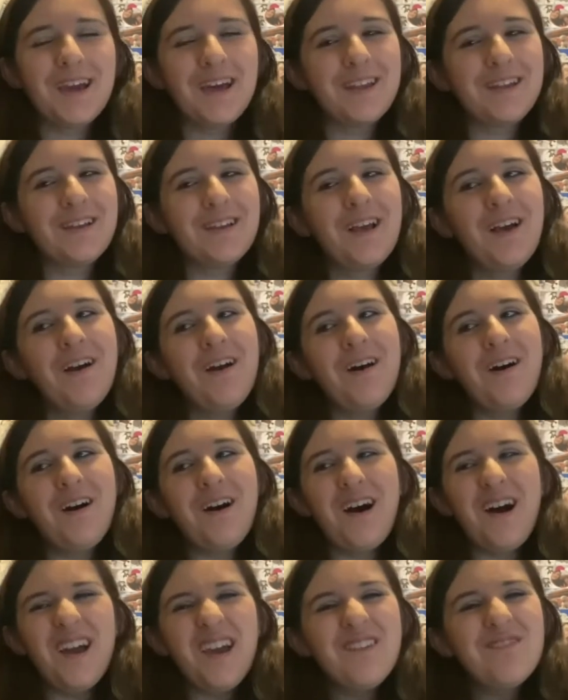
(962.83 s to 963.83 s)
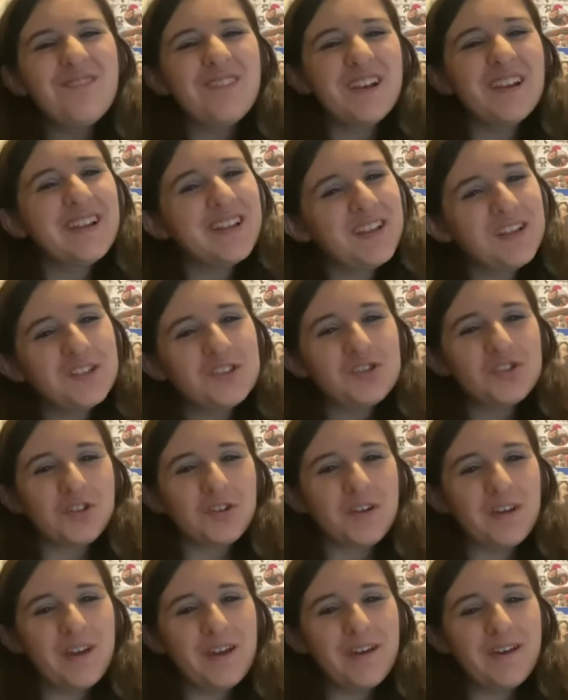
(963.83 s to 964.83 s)
And I really
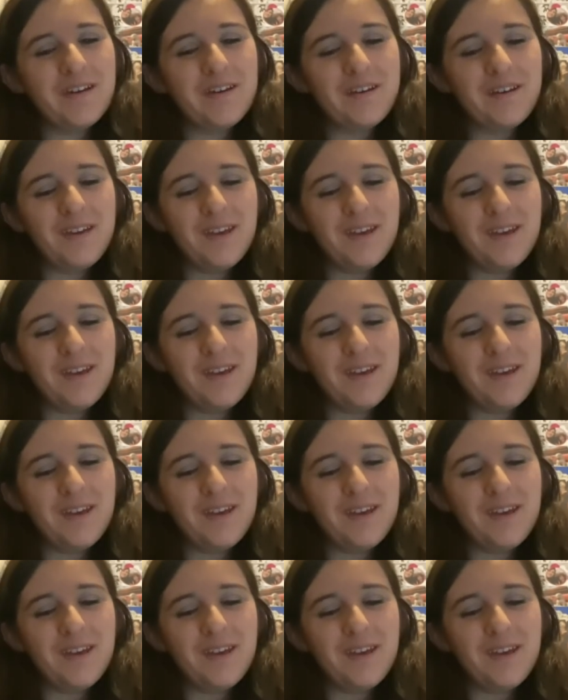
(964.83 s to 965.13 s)
enjoy it.